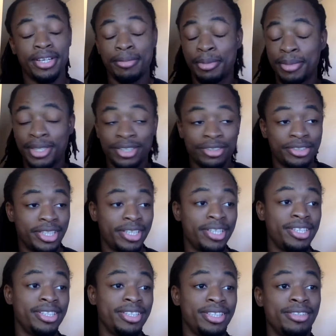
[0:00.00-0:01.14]
I'm about to go taking
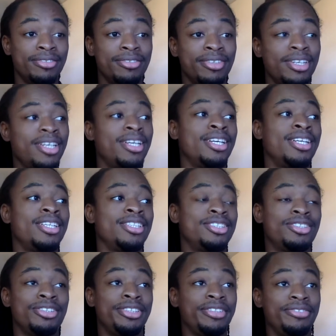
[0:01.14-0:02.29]
the leave,
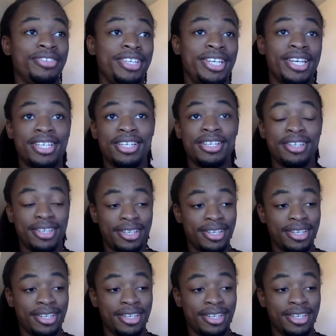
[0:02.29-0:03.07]
searching for Kenny,